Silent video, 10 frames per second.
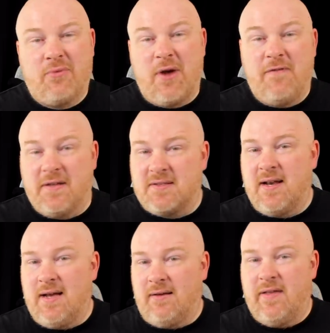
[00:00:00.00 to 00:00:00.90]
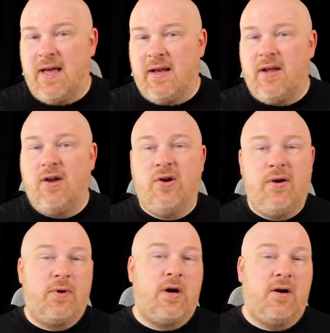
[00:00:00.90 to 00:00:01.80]
And I think Rafe hits the nail on the head
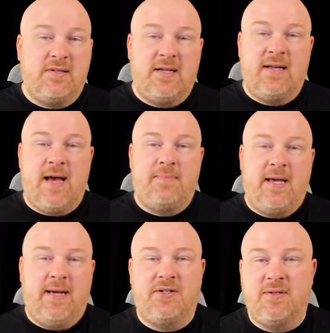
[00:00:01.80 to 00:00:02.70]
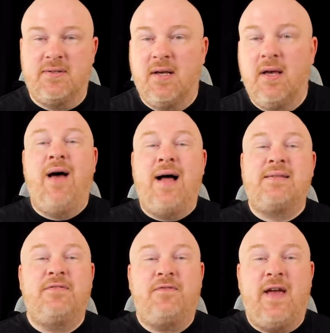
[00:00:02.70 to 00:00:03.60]
here in regards to adaptations. For
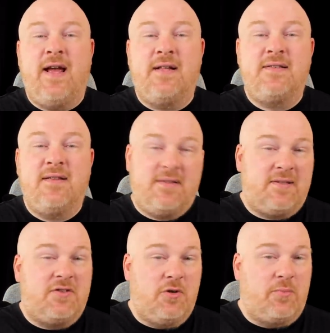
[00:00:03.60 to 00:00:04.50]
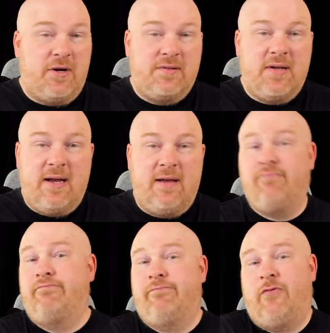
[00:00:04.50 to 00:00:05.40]
lots of fans, this is super
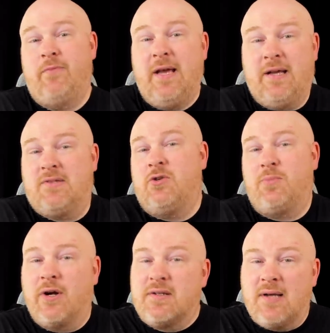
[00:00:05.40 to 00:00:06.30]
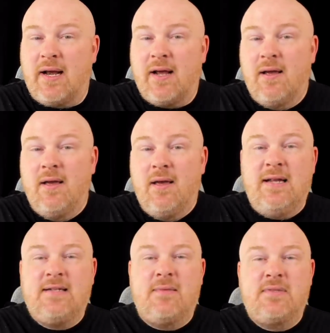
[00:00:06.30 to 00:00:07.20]
exciting. For me, it's super exciting. But
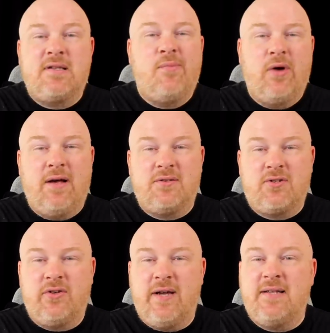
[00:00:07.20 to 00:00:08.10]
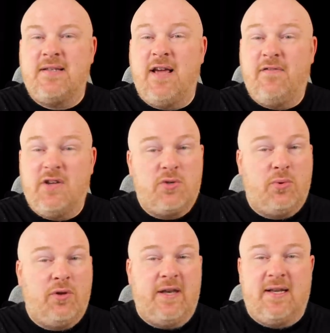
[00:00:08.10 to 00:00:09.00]
anytime someone else creates a
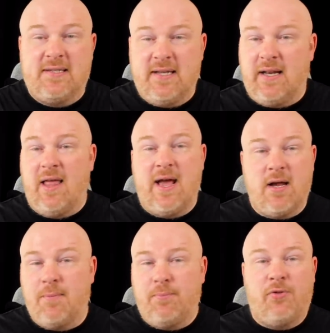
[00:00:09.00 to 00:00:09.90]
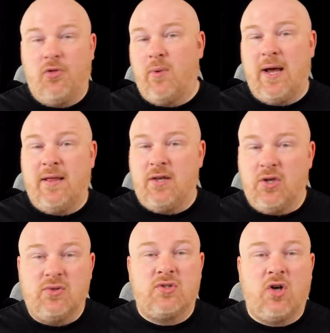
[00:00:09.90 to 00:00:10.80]
visual that doesn't line up with the way that
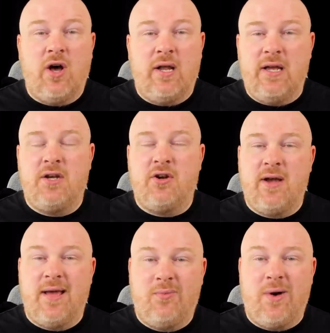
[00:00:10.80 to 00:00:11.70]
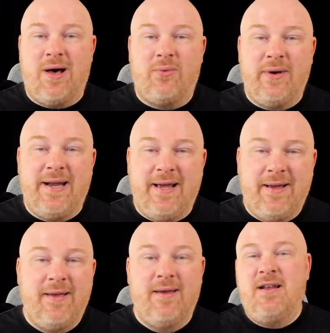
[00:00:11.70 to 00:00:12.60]
you saw it in your head while
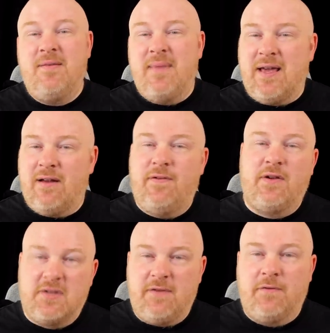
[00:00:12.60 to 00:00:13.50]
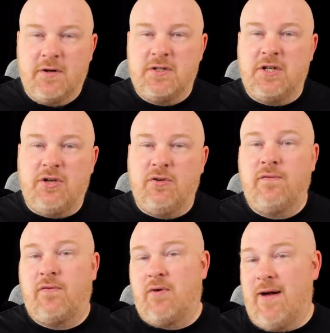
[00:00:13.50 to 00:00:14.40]
reading, it's going to make it feel different to you
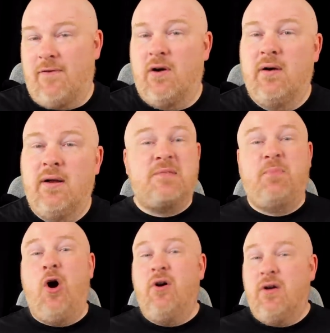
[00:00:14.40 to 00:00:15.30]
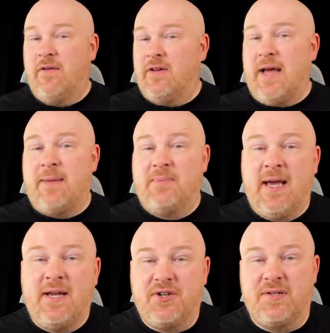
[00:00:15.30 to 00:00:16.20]
forever. That's part of
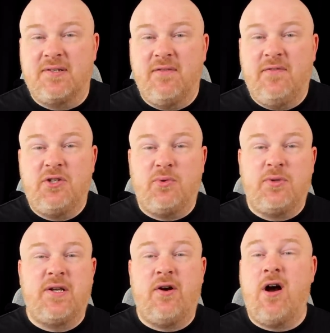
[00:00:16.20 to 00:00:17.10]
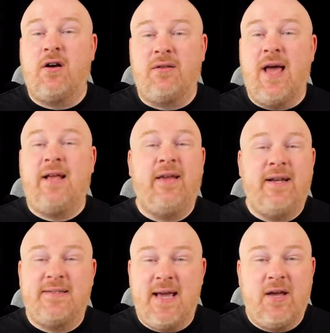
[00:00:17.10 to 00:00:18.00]
adaptations. The visuals here are likely
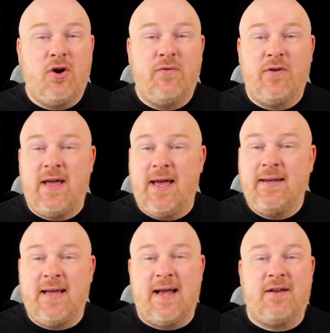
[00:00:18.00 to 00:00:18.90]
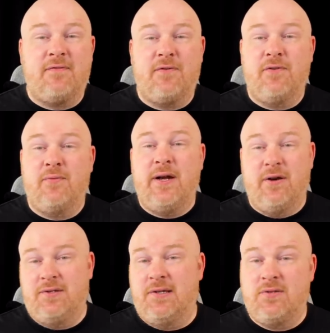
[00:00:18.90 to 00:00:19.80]
to take over the headcanon for
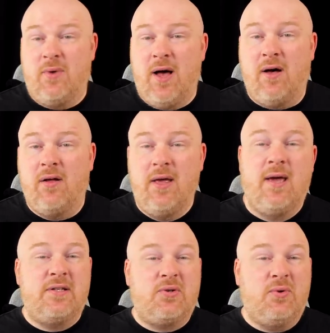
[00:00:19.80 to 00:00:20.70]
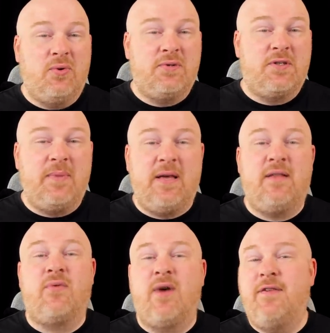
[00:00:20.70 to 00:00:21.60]
readers as well. So it's cool to me
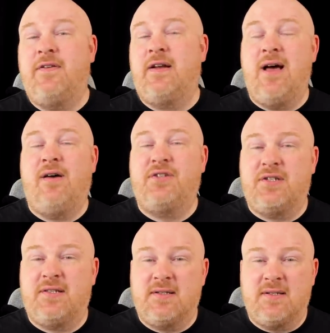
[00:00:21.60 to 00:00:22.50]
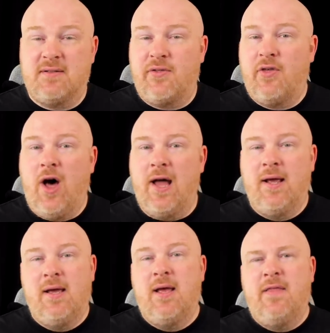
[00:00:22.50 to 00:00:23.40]
that Rafe acknowledges this as a thought.
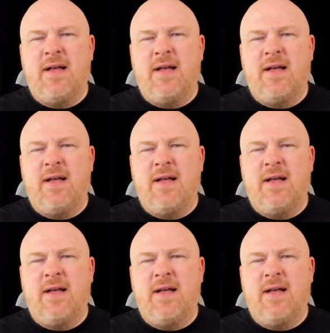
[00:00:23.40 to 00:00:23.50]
